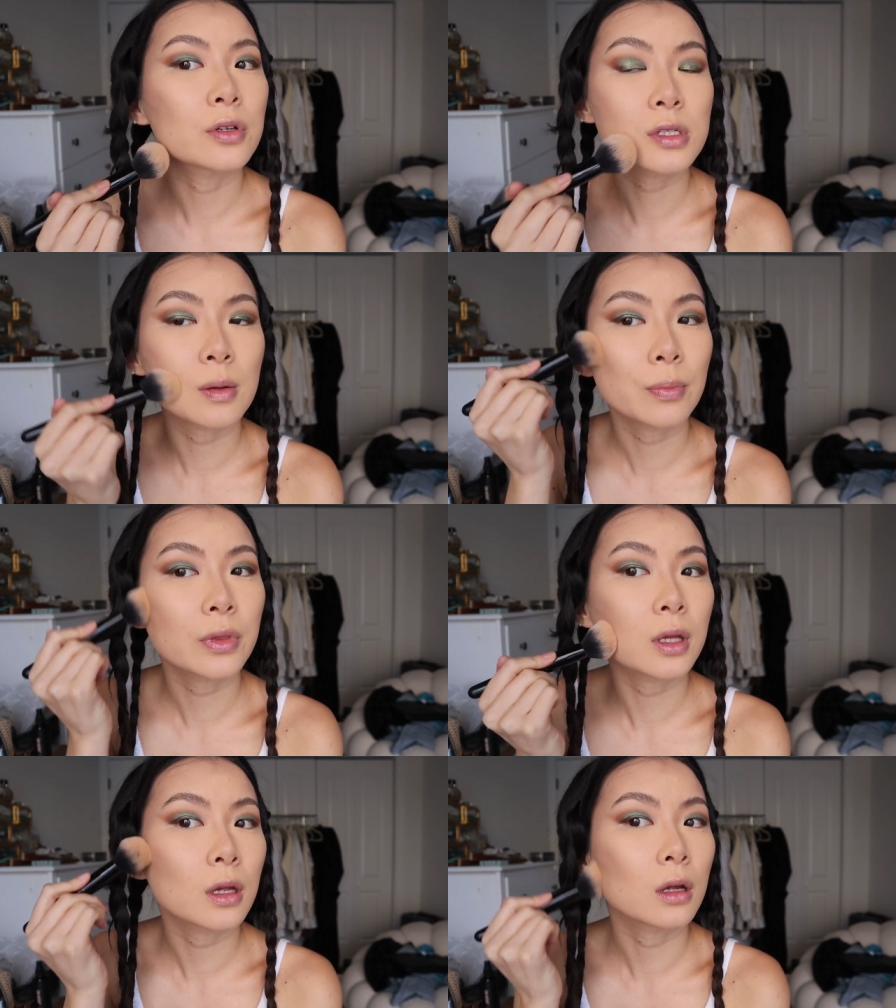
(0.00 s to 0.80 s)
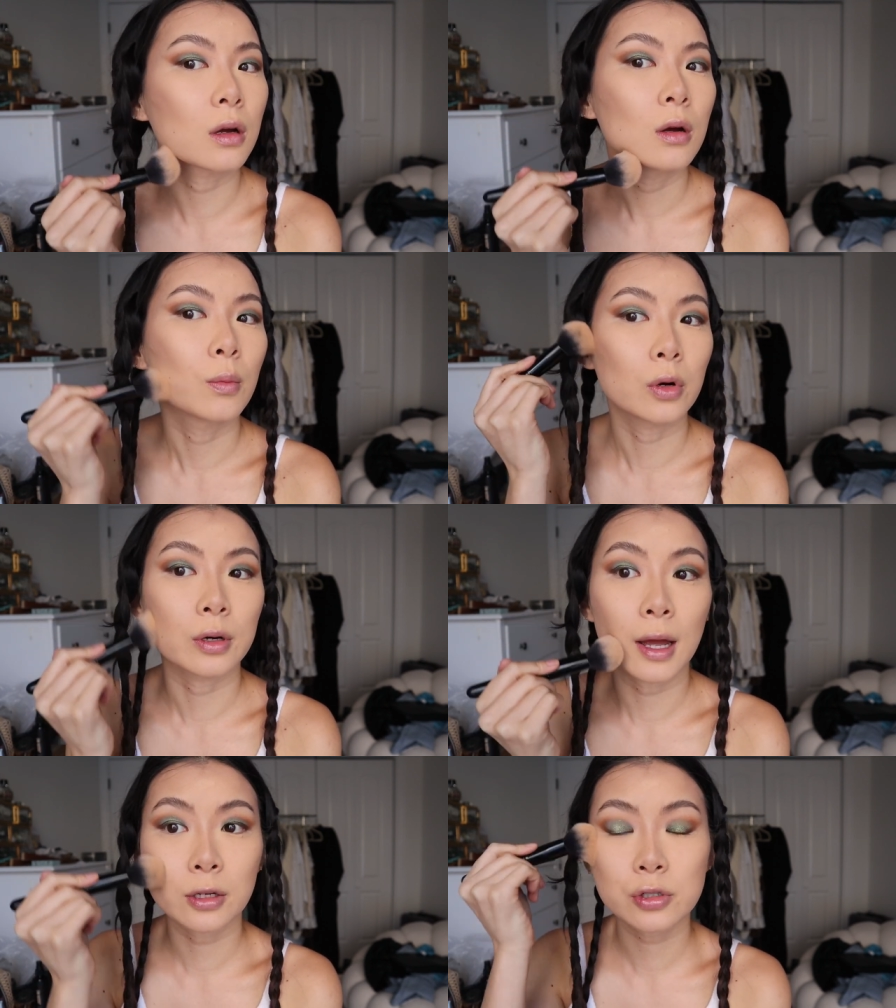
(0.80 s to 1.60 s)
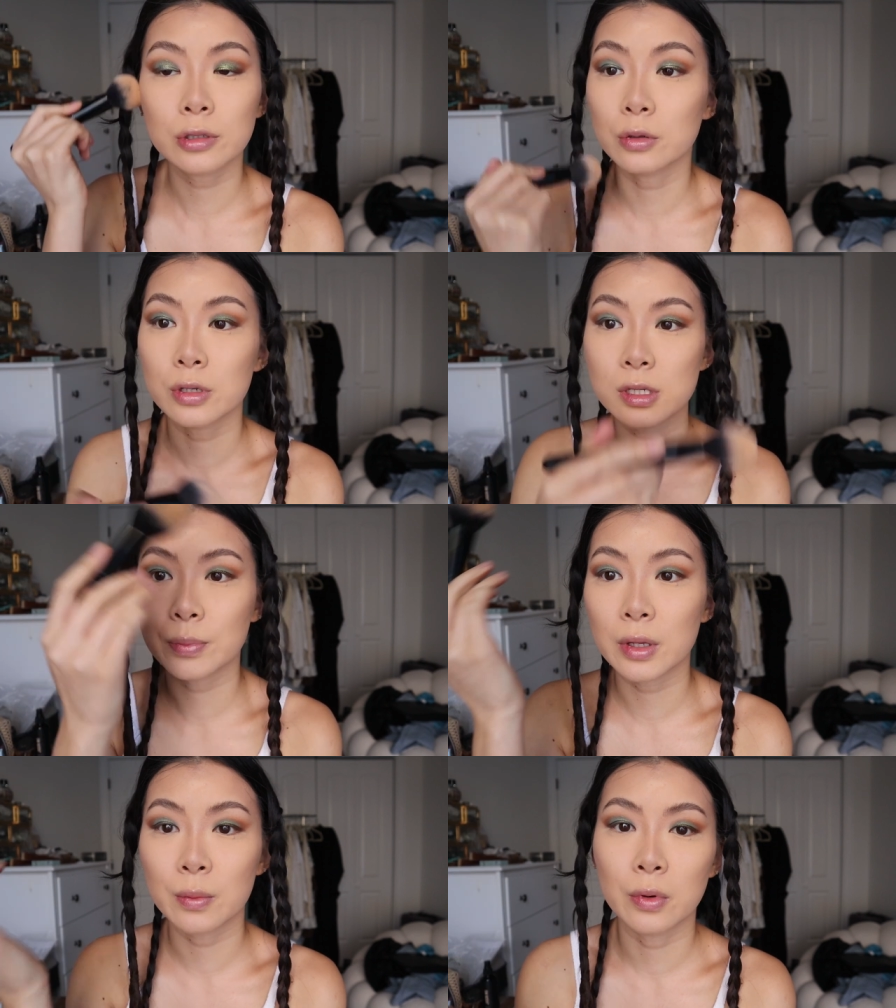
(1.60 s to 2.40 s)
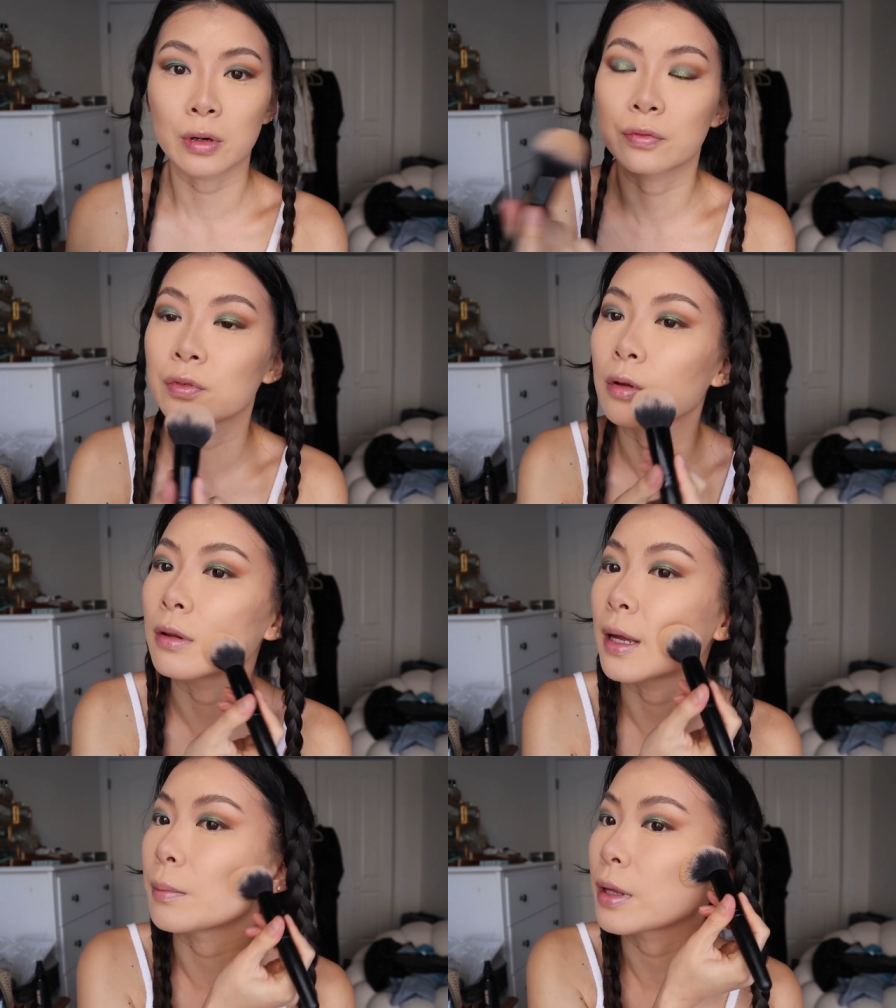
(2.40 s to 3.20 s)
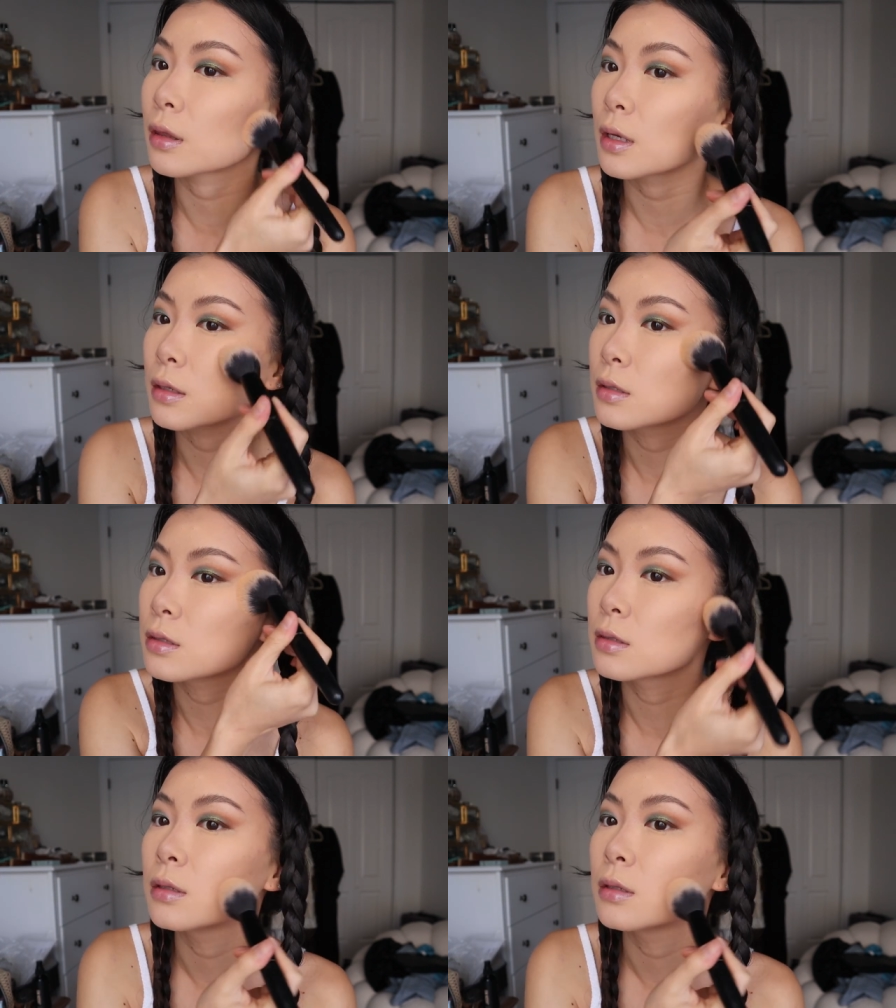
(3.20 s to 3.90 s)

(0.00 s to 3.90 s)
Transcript: for something more natural or something more full glam like this.